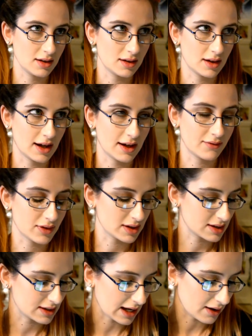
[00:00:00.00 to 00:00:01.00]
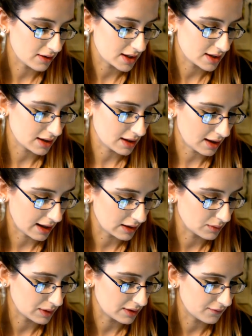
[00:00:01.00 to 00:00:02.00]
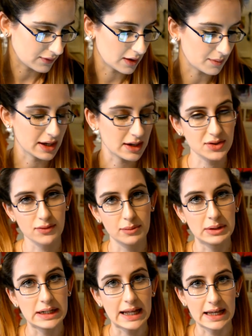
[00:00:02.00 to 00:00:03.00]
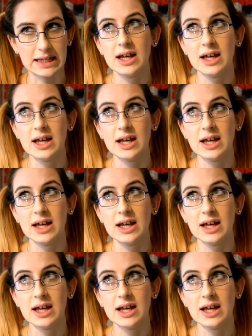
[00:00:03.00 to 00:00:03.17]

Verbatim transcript: have a scariest Halloween film. That's from Lee.